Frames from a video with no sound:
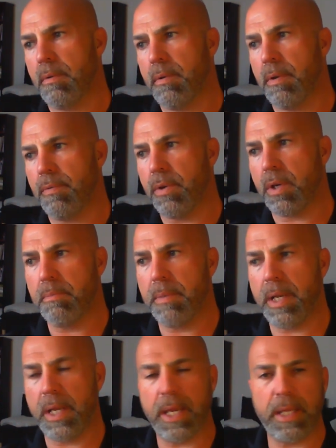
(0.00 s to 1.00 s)
if you can
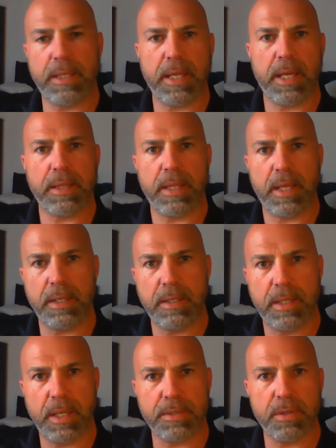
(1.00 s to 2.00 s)
mitigate
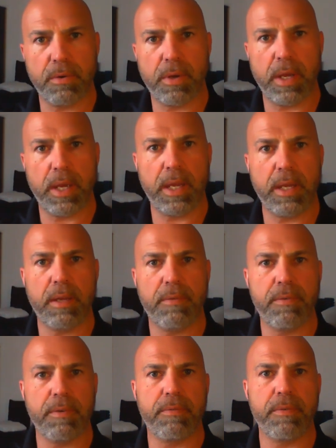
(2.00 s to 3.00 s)
that's okay.
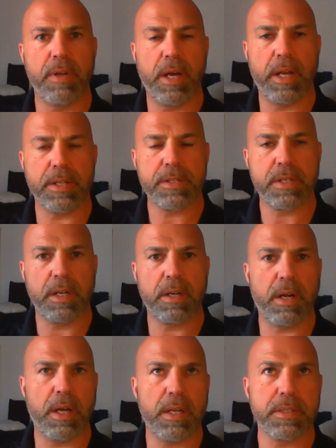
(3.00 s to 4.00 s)
If not, it's going to
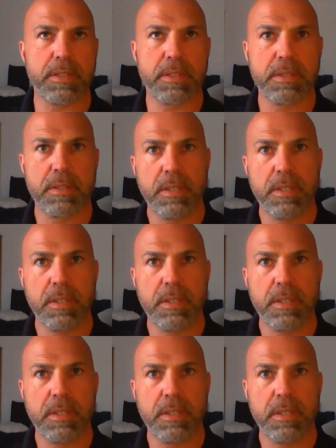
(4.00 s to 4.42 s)
cause